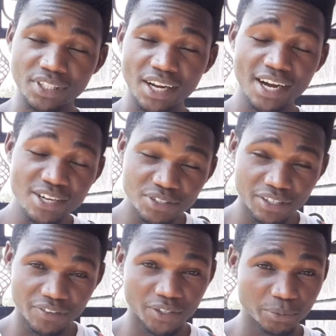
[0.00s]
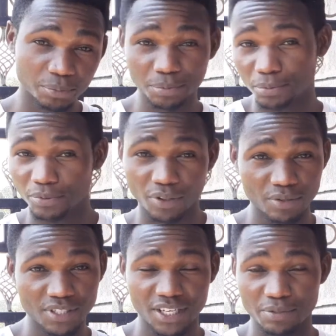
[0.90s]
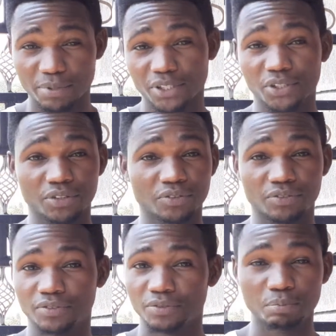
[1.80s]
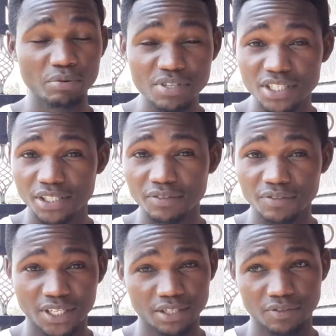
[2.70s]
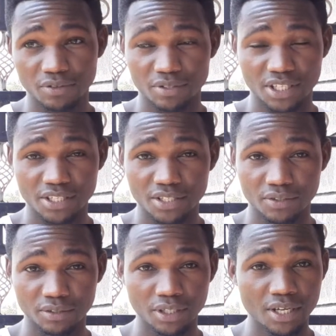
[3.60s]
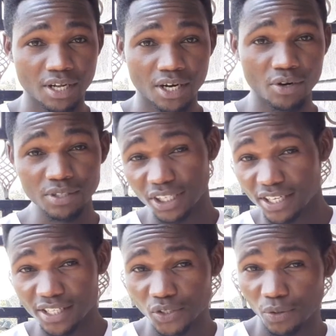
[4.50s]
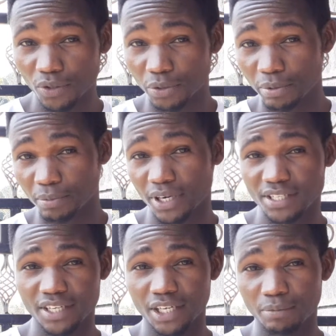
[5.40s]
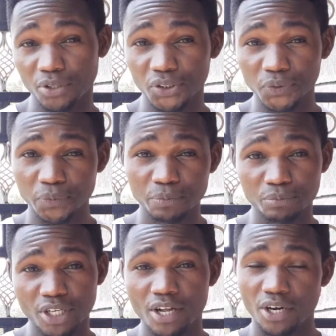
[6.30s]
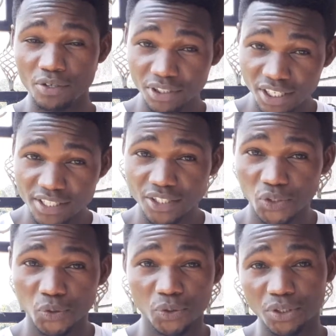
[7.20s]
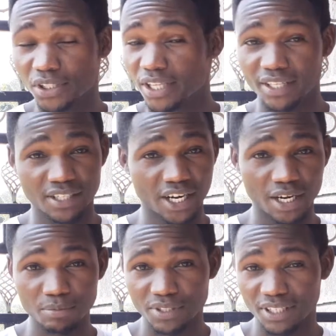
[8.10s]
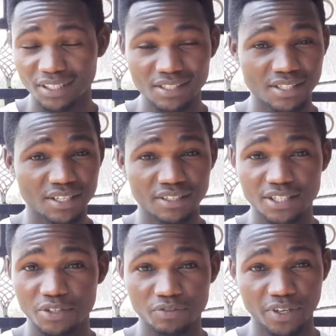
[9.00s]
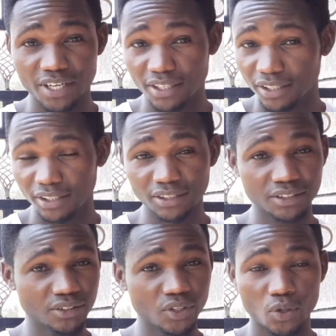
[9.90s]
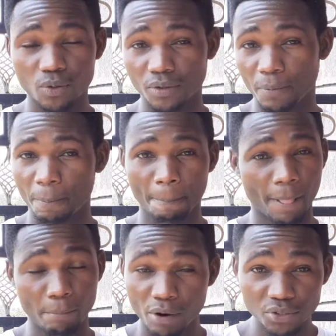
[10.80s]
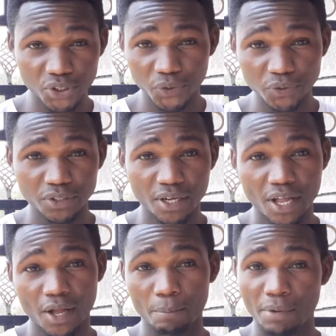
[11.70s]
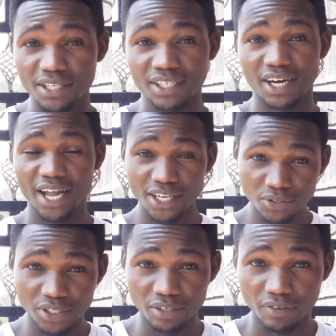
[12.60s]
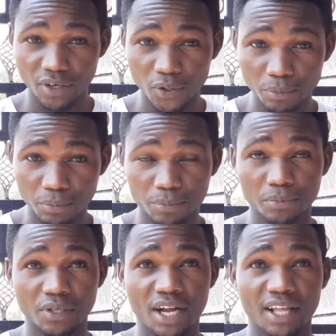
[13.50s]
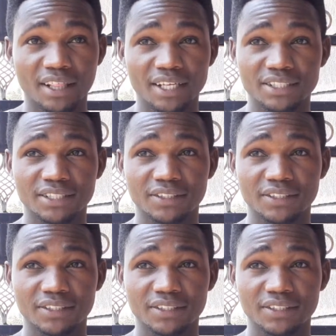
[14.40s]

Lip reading: try to develop those aspects of positive self-auto-suggestion. Don't listen to what people are saying about you. Don't listen to what the circumstance is defining about you, but learn to develop that